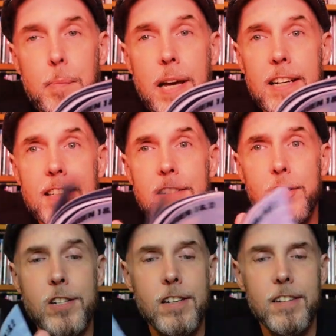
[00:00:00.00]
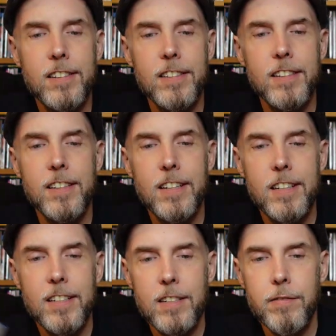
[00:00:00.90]
packaged
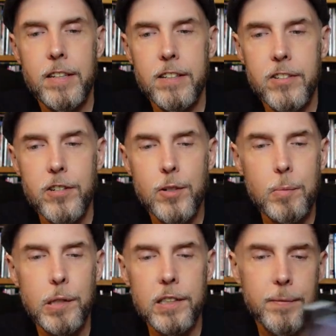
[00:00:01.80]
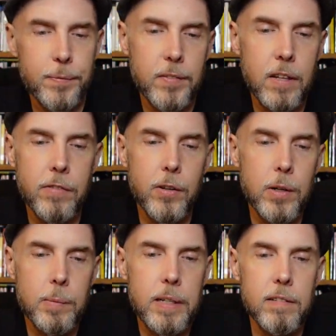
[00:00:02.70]
Vinegar Syndrome book, if you know
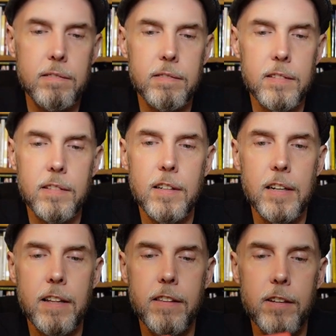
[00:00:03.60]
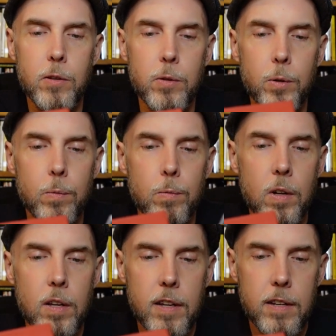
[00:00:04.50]
what I mean. And I think you do.
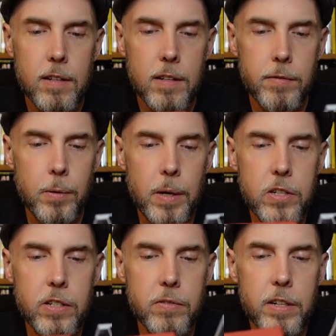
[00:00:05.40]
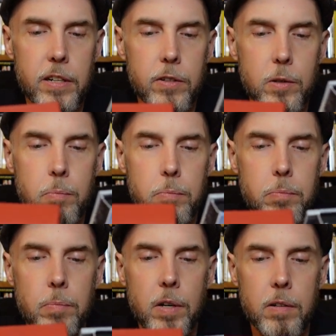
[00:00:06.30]
If you're watching this video, you
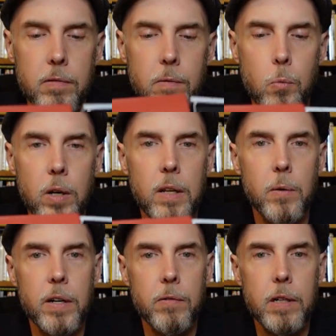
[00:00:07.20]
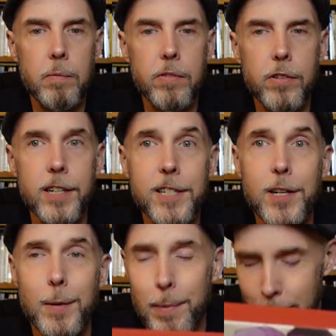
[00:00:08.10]
are well aware of what I'm referring
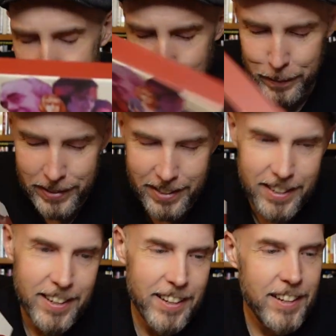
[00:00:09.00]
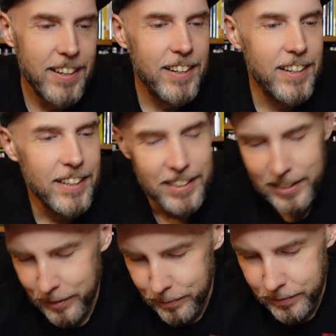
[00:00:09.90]
to, probably.
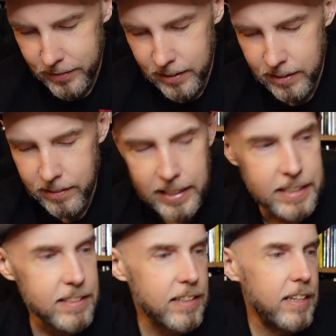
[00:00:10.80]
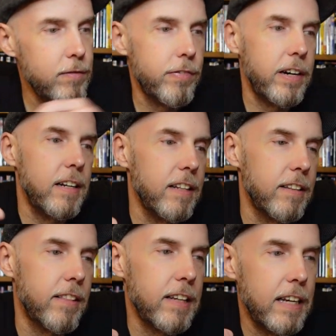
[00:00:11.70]
All right. And
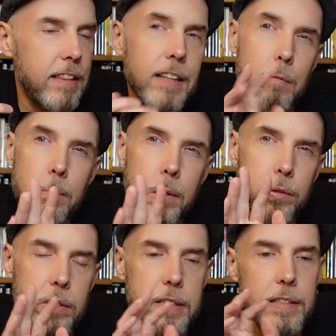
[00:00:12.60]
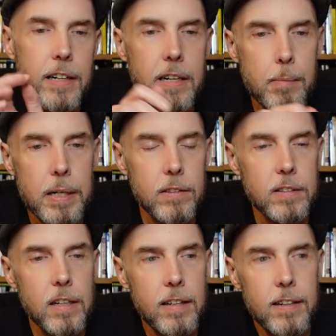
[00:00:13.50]
finally, the thing I think I'm most excited
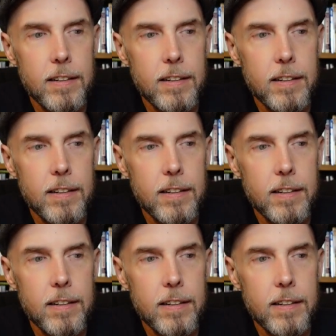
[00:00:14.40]
about,